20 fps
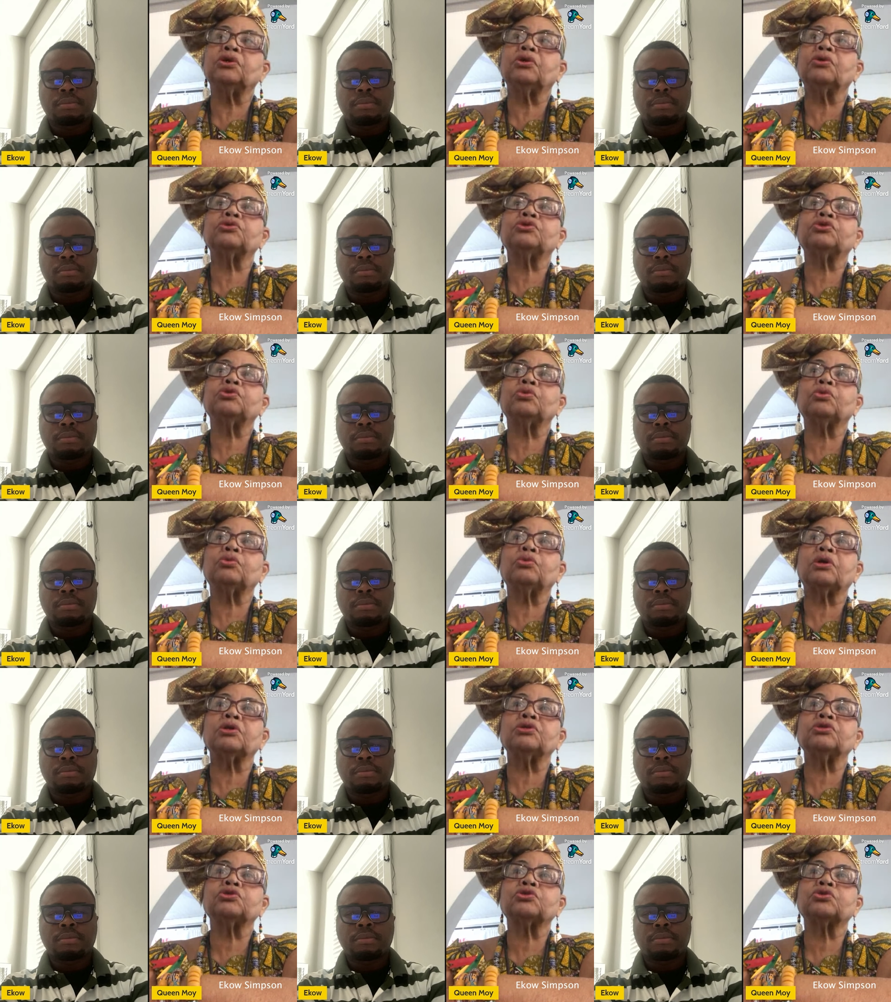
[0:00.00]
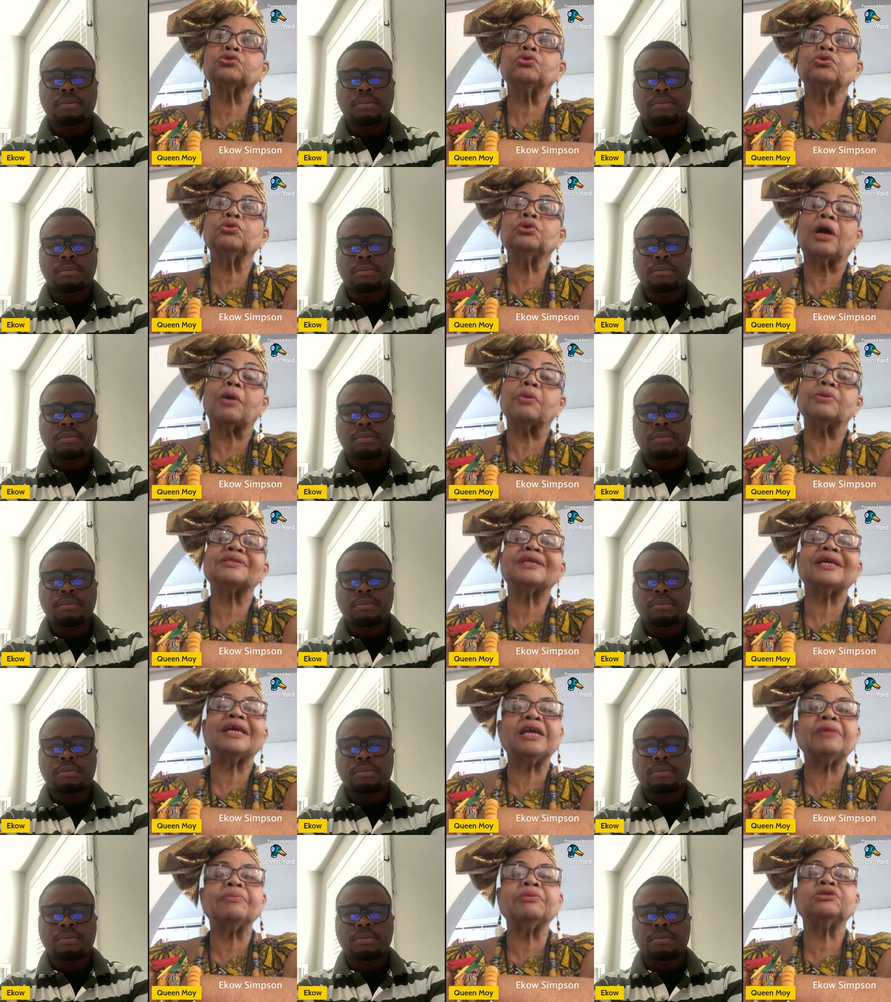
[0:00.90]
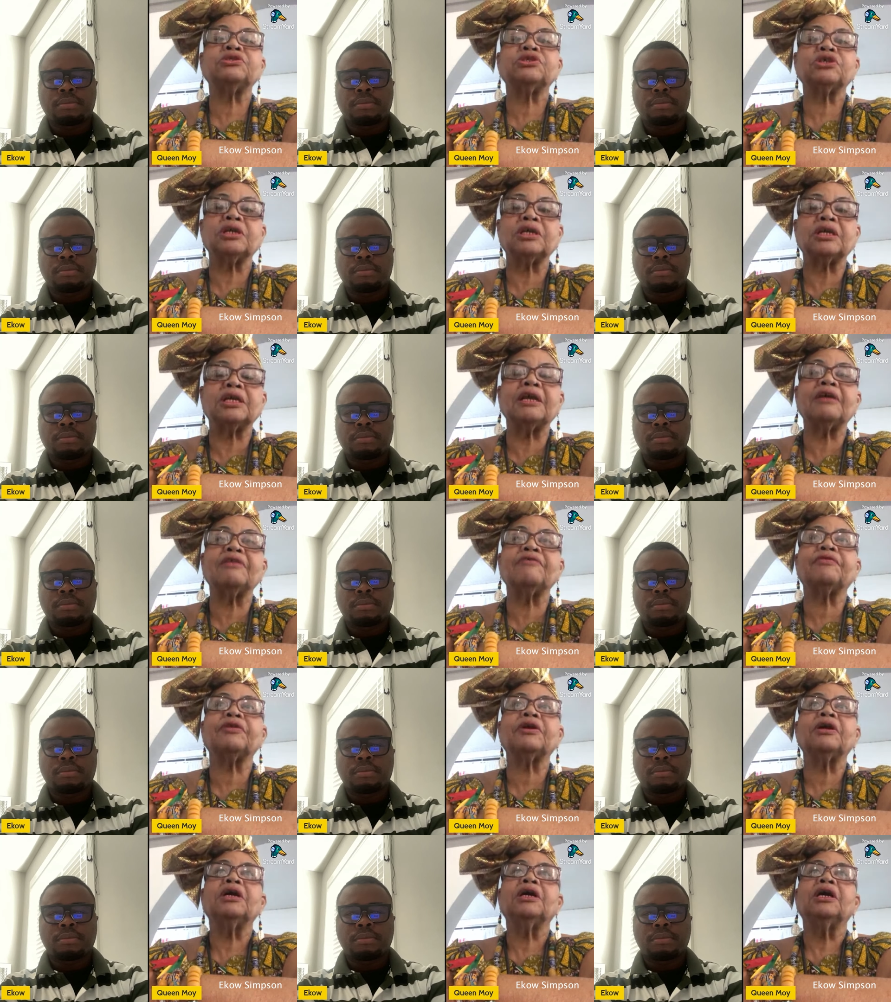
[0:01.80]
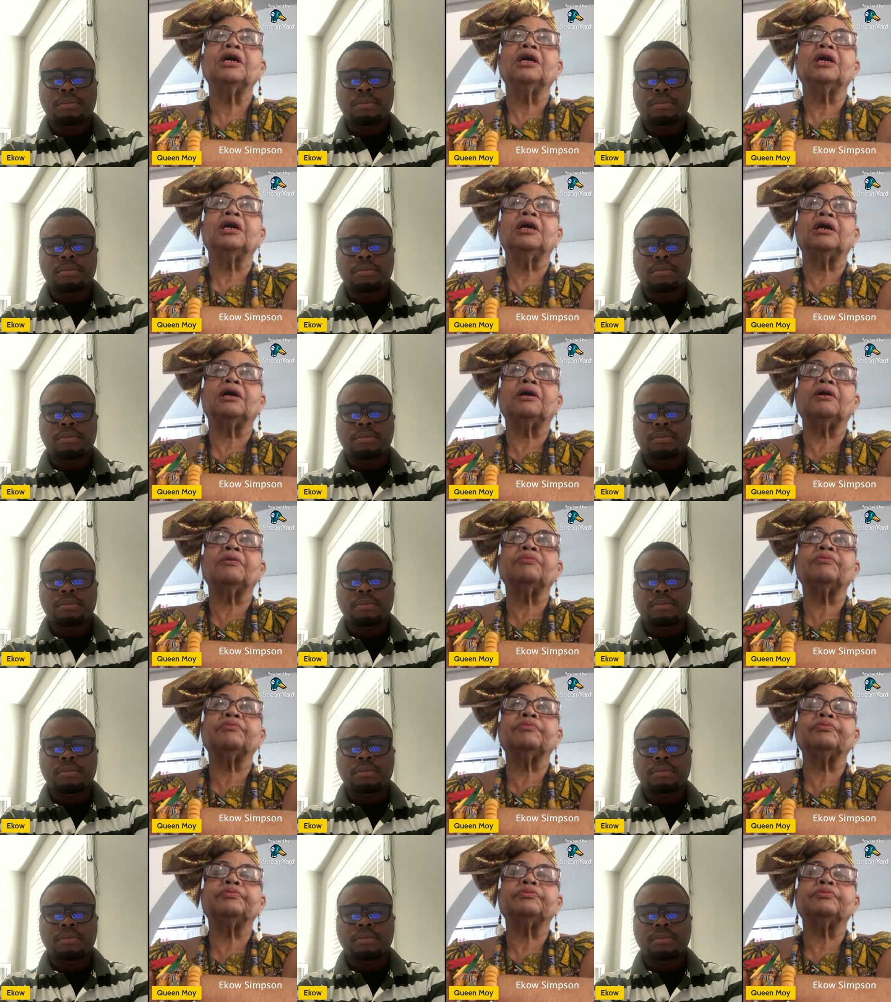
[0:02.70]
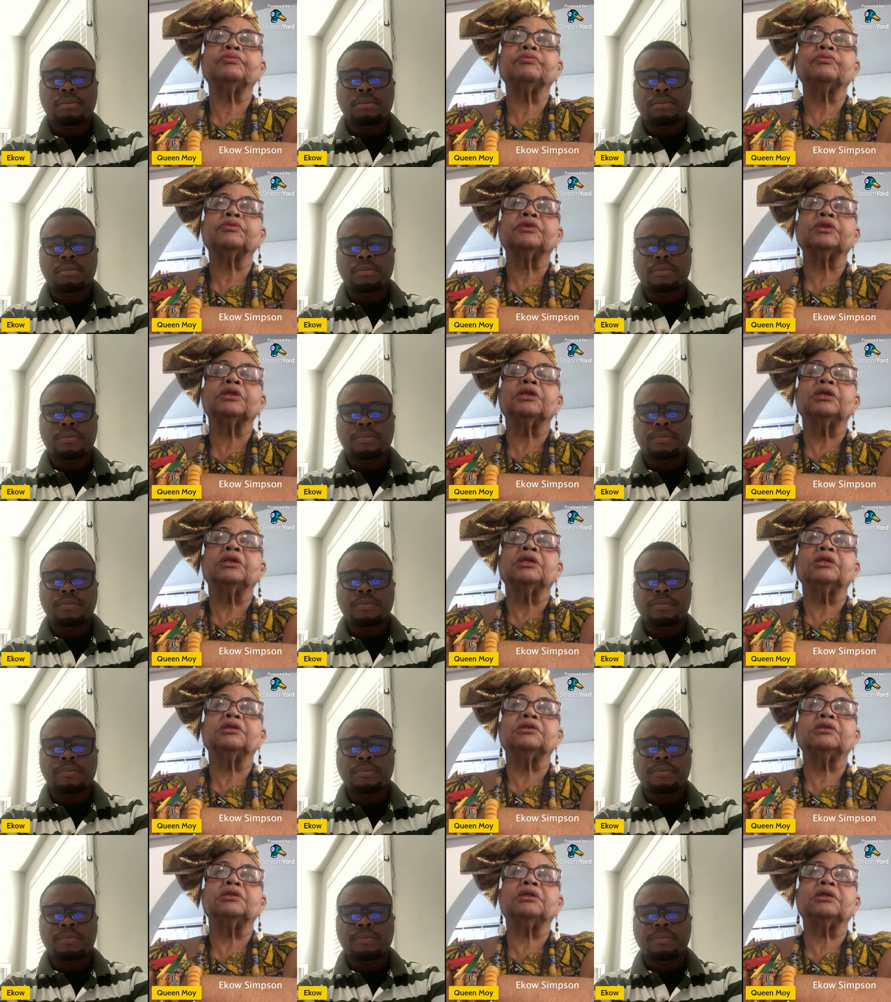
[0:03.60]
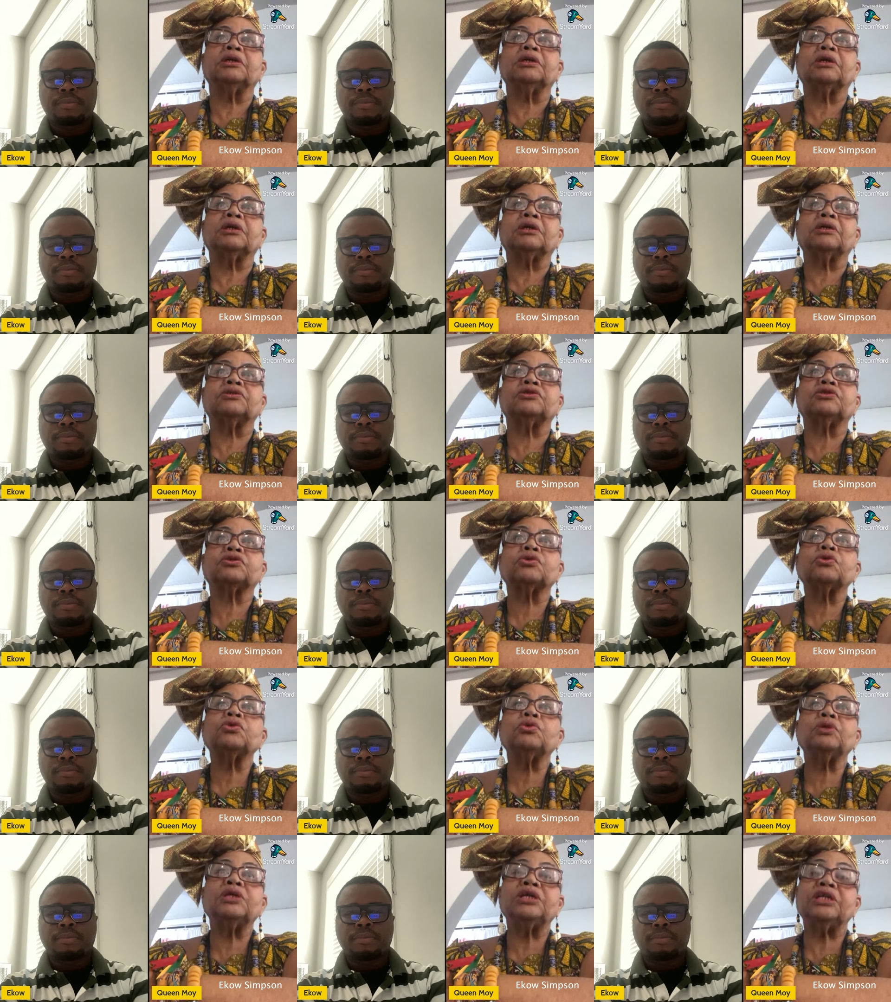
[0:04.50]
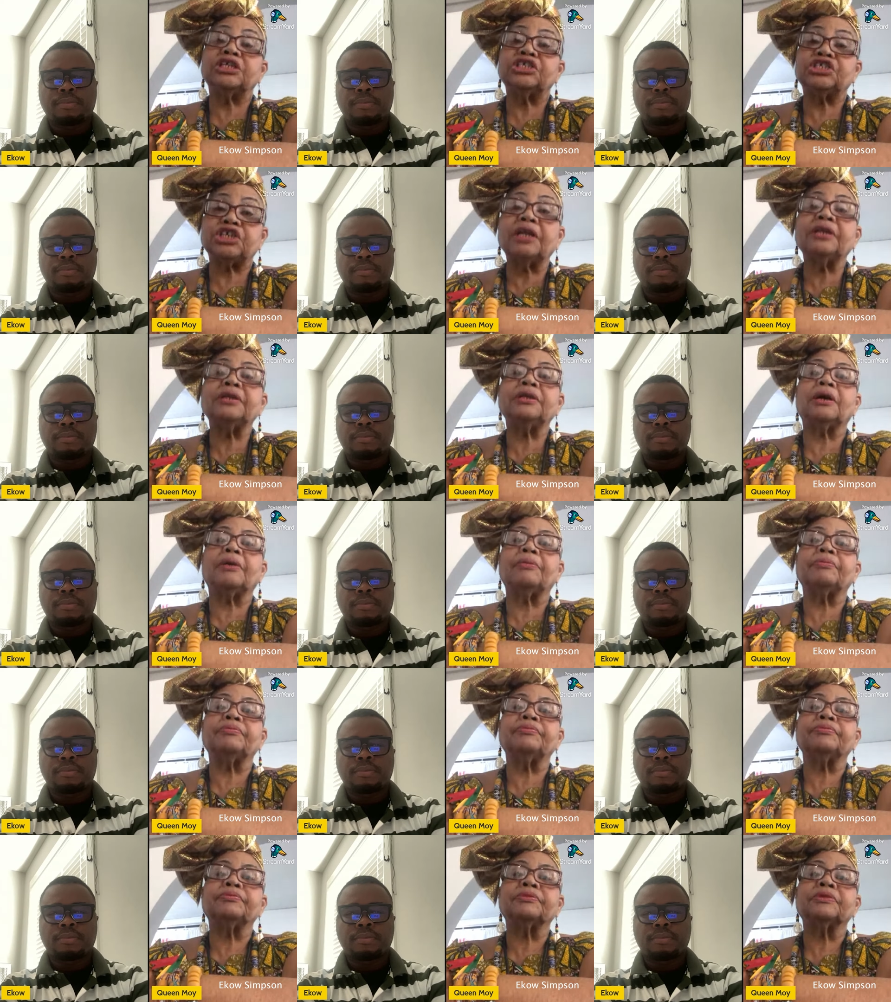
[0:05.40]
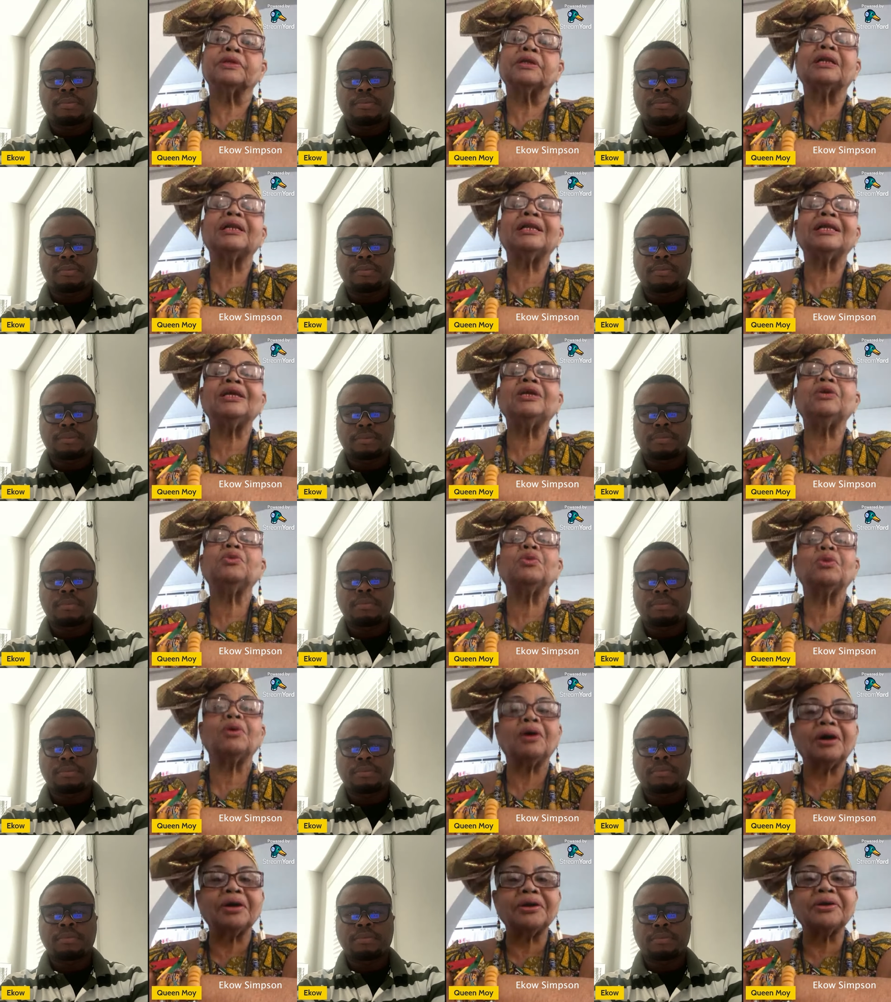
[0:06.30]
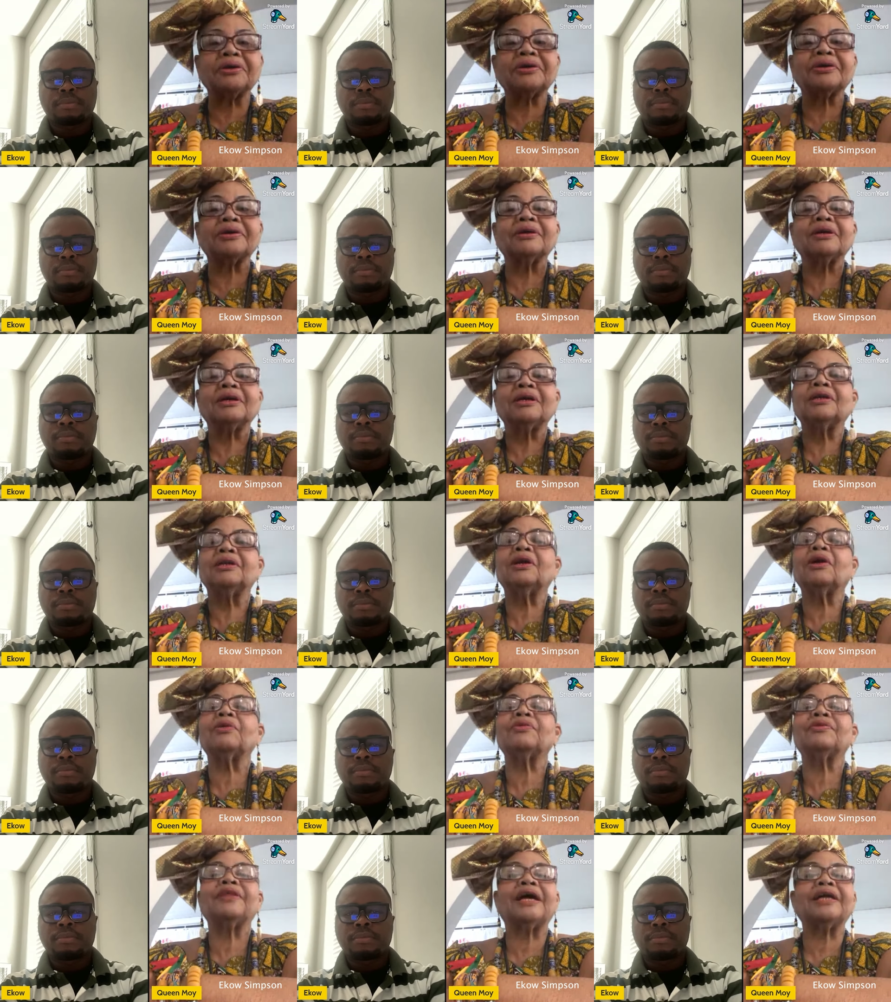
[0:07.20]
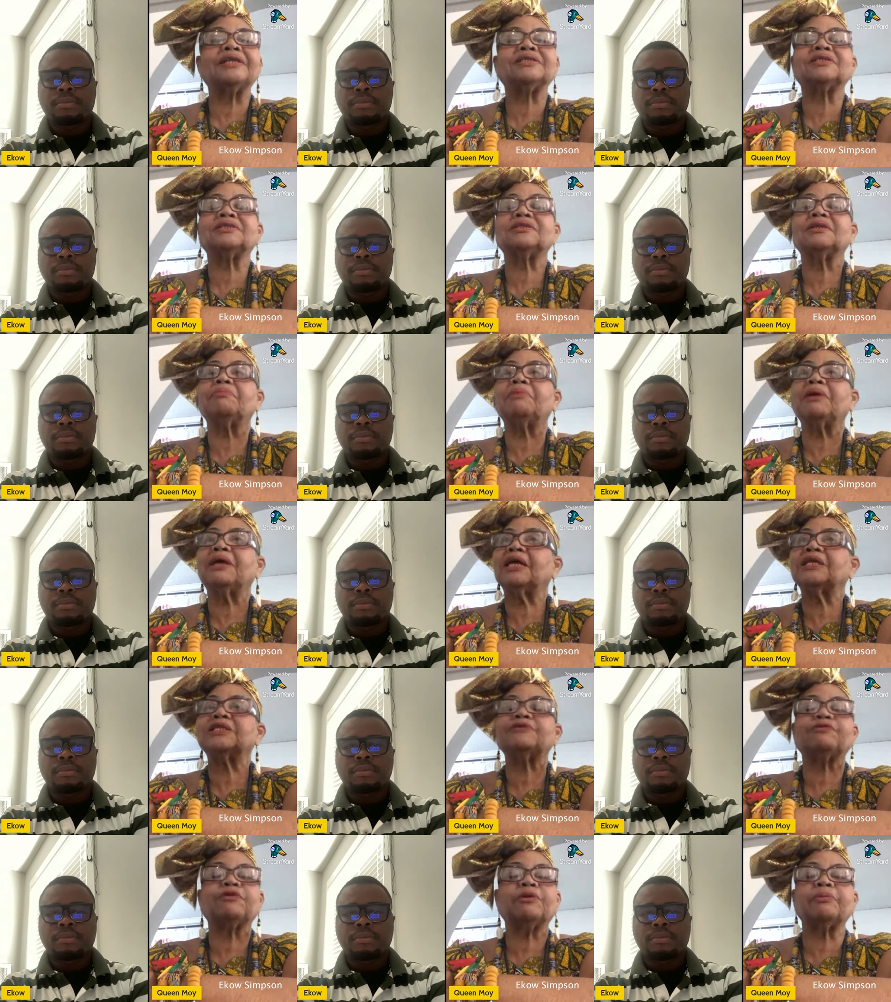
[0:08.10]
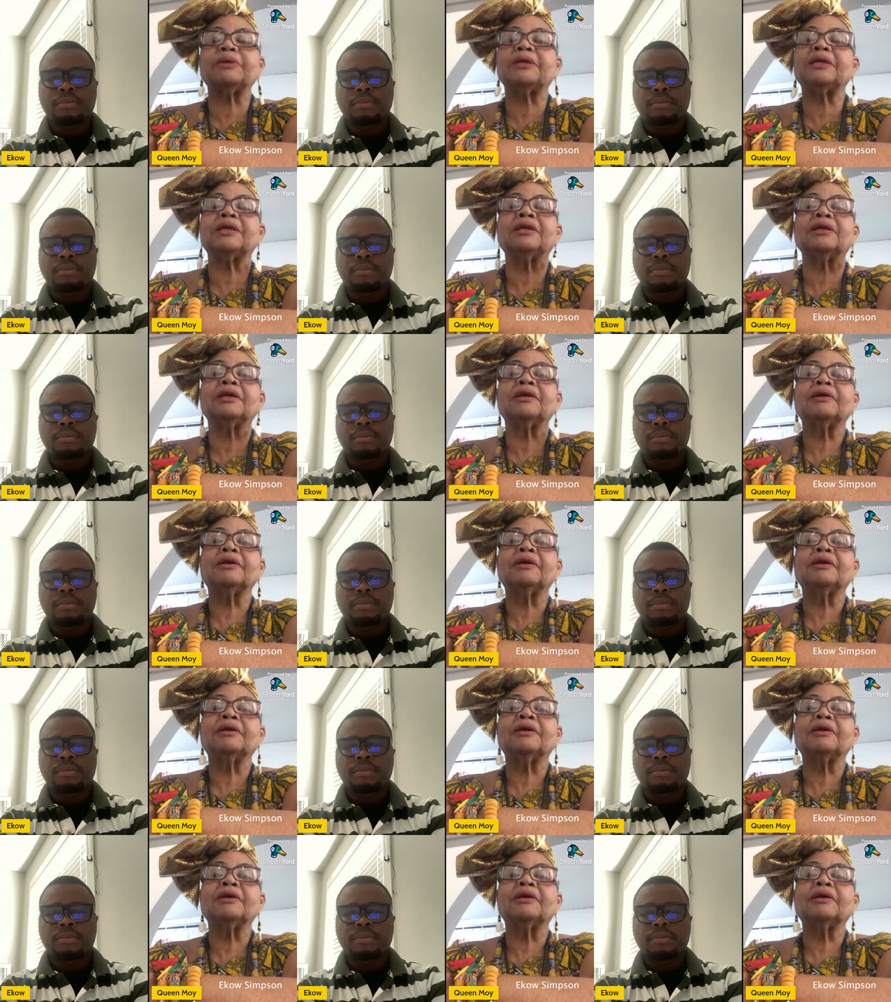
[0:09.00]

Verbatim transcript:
Speaker 1: know, to one school. I was able to give um, a school in agendum clean mm-hmm. water. Now that's the biggest for me